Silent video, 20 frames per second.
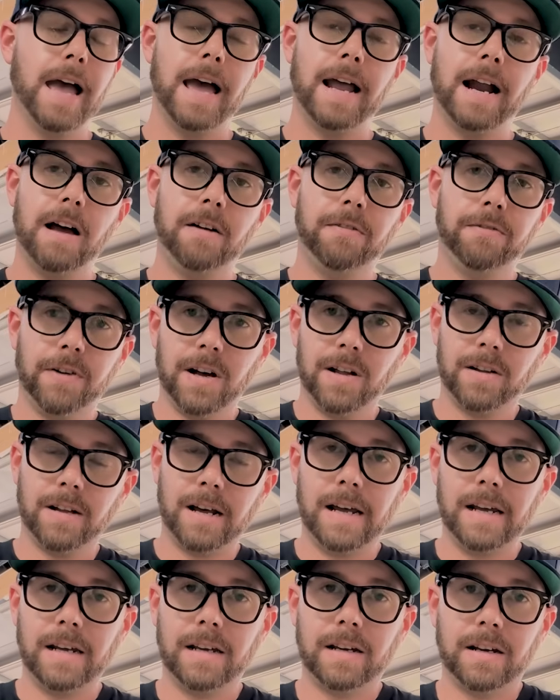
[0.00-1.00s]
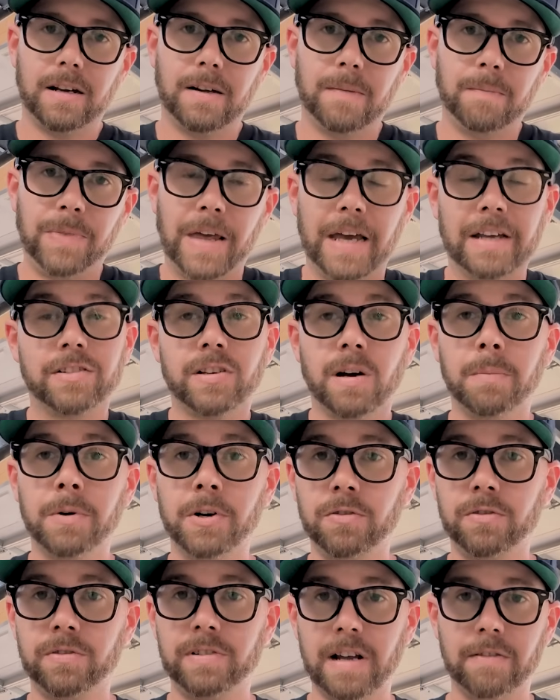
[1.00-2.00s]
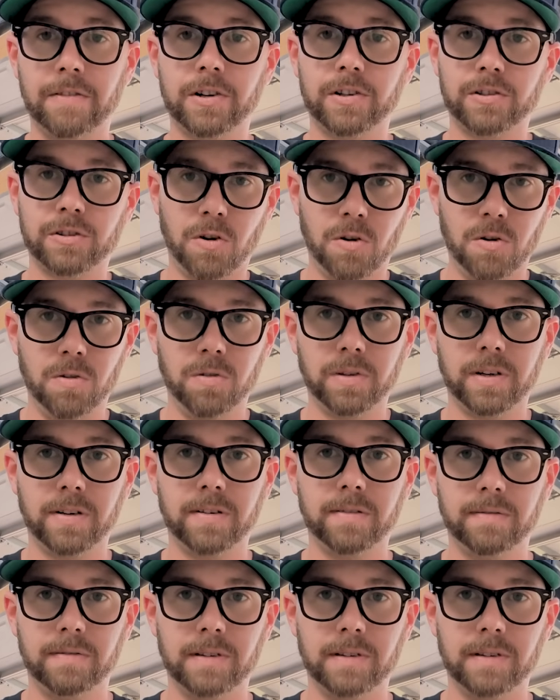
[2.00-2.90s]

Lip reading: And I felt like, as someone who's never sold